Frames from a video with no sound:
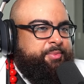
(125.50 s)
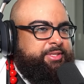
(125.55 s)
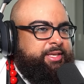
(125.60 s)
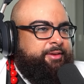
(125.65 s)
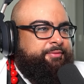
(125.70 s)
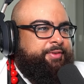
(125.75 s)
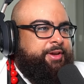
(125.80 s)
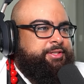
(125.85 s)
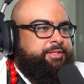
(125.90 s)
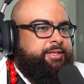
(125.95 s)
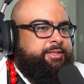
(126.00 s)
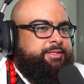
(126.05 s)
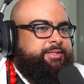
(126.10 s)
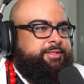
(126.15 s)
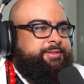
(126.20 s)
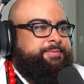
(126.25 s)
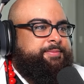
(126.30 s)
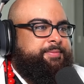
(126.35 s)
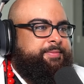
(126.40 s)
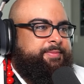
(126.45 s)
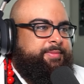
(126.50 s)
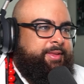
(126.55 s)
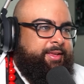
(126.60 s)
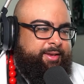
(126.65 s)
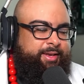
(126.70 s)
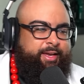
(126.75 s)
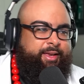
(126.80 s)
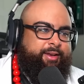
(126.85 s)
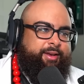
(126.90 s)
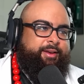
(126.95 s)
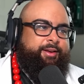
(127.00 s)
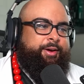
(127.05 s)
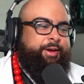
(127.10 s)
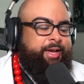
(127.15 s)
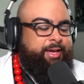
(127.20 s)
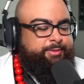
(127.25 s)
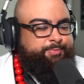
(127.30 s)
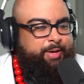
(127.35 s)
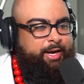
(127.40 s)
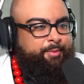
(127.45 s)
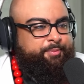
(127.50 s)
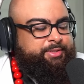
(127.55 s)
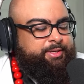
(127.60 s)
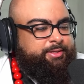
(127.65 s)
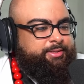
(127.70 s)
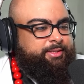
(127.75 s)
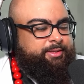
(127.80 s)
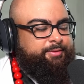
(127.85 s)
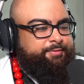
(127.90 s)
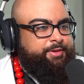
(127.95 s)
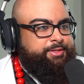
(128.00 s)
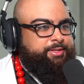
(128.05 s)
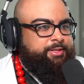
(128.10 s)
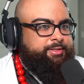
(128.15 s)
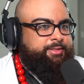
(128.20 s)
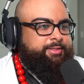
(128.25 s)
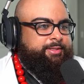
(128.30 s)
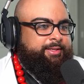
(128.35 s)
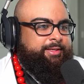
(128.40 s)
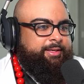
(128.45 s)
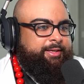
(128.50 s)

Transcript: seeing visions? Like, oh yeah, it's probably him seeing the visions.